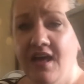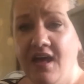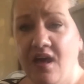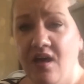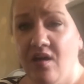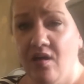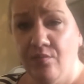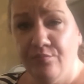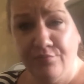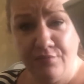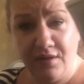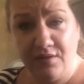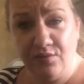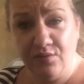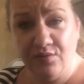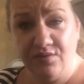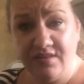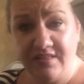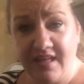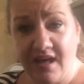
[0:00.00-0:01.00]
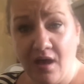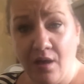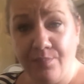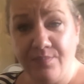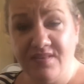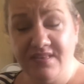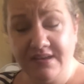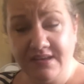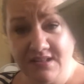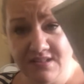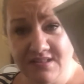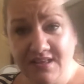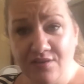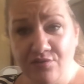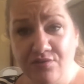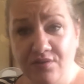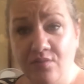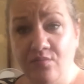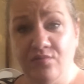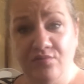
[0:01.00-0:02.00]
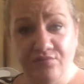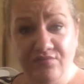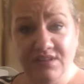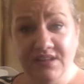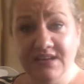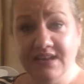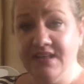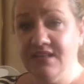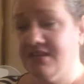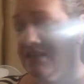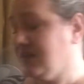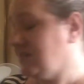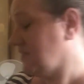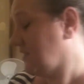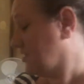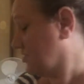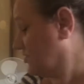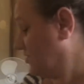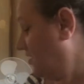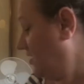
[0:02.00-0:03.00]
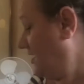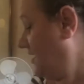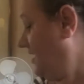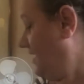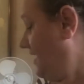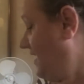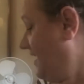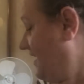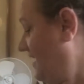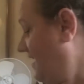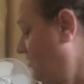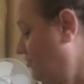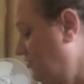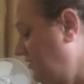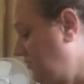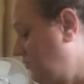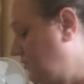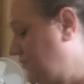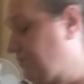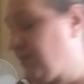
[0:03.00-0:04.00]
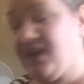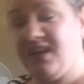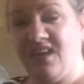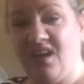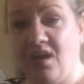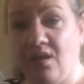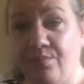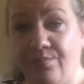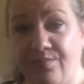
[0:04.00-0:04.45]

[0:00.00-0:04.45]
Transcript: I used that up as a conditioner. It was a really nice conditioner, and I actually would pick it up